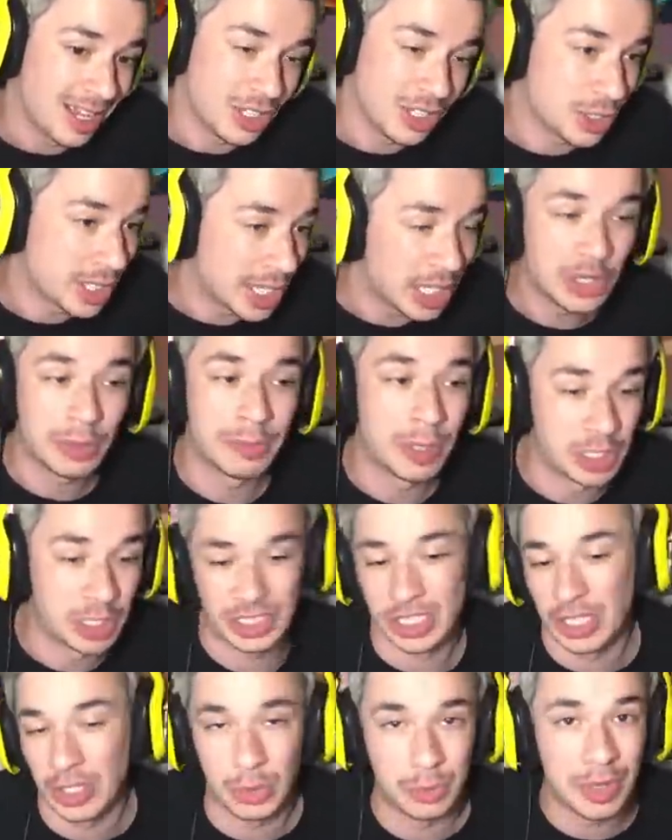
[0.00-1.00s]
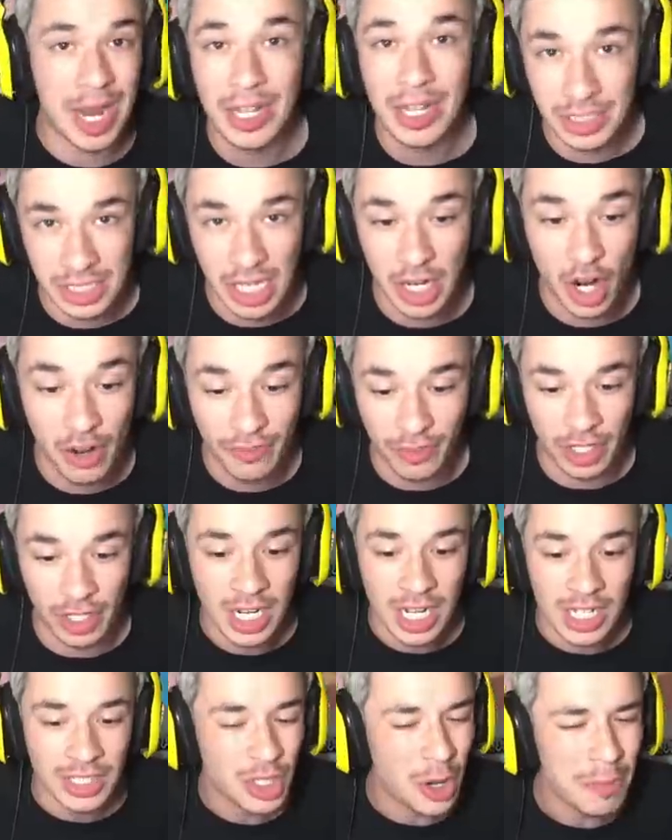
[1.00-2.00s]
you kill the Mercy, the round's not over.
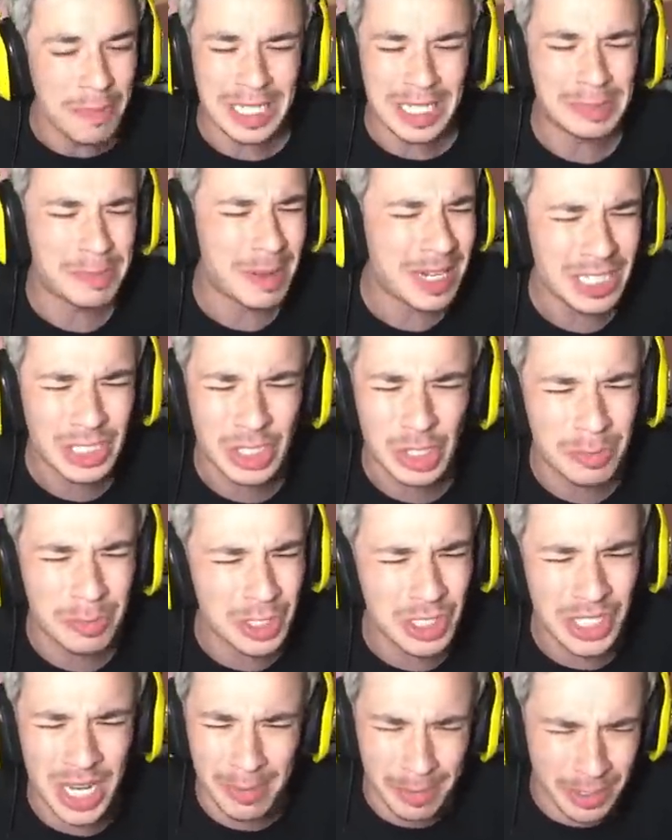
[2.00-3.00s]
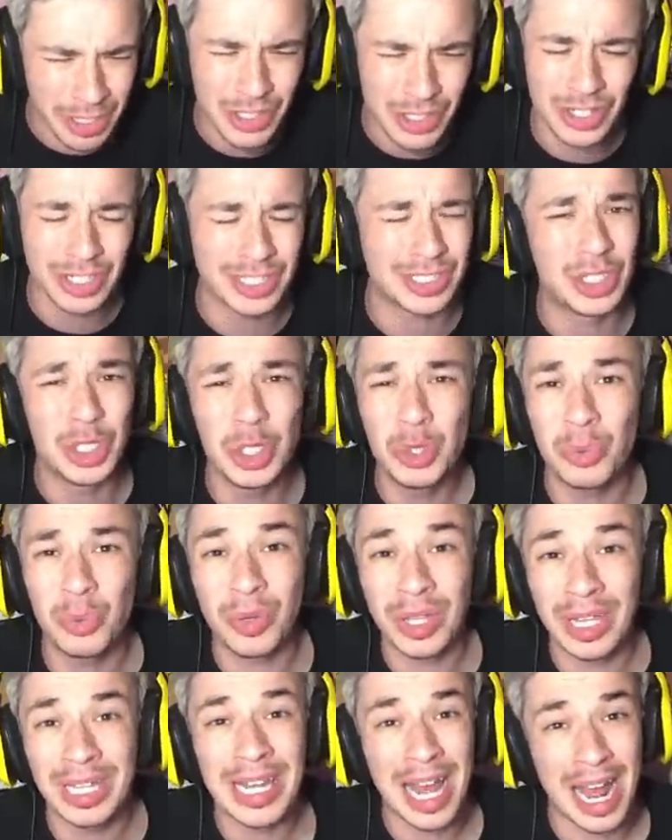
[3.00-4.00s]
Don't be spending so much time on your turret. Do you
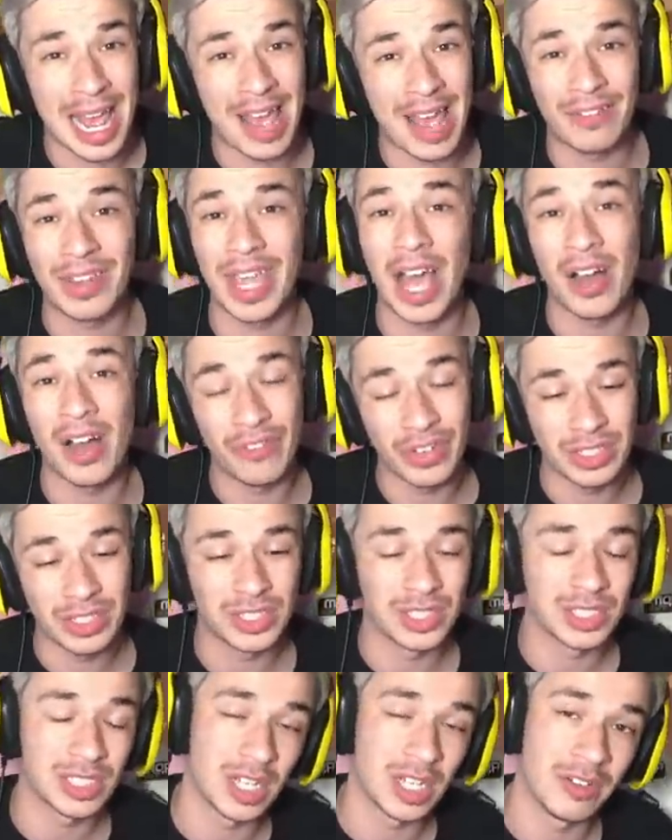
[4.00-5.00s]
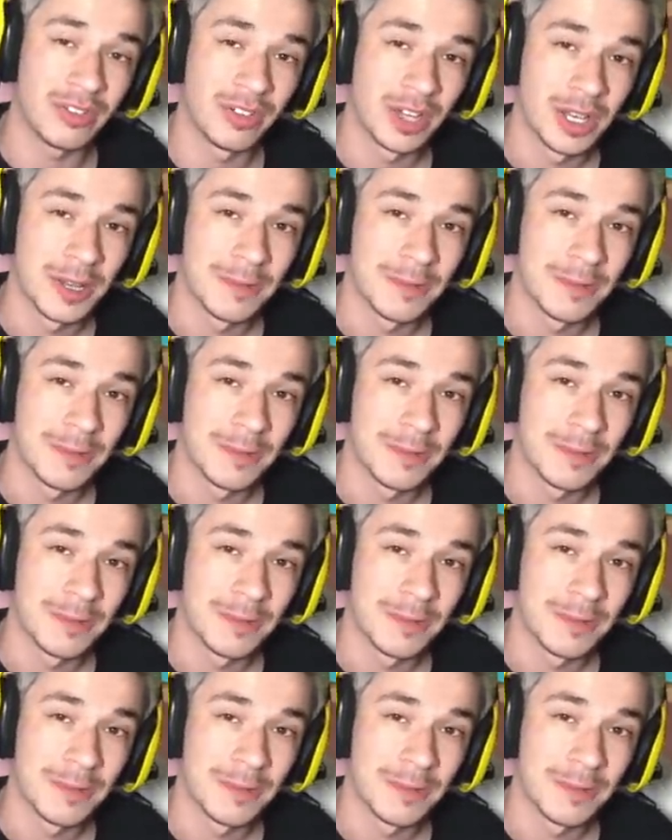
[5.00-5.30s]
really not have confidence in yourself?